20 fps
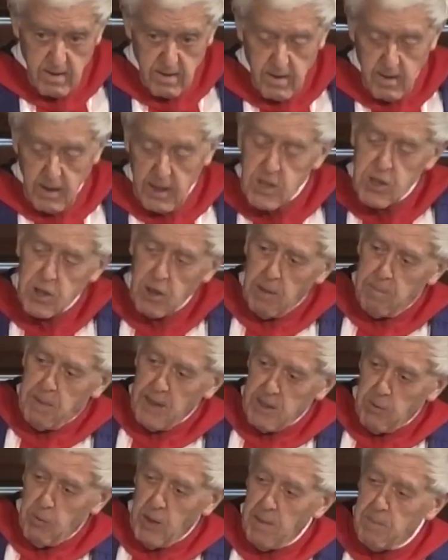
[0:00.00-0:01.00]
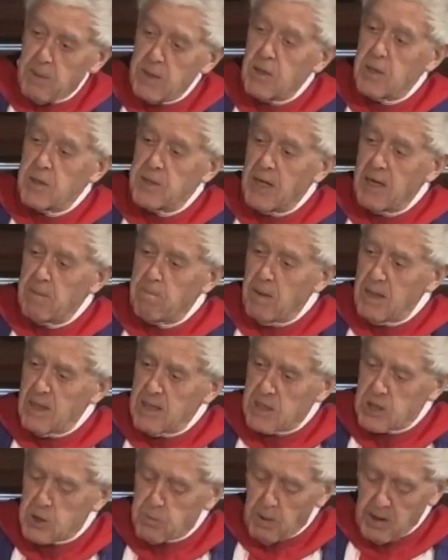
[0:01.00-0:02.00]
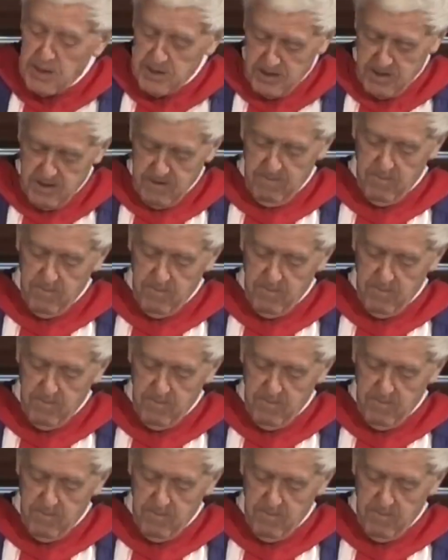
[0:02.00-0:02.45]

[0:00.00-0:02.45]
Is there a better way beyond our blind spots?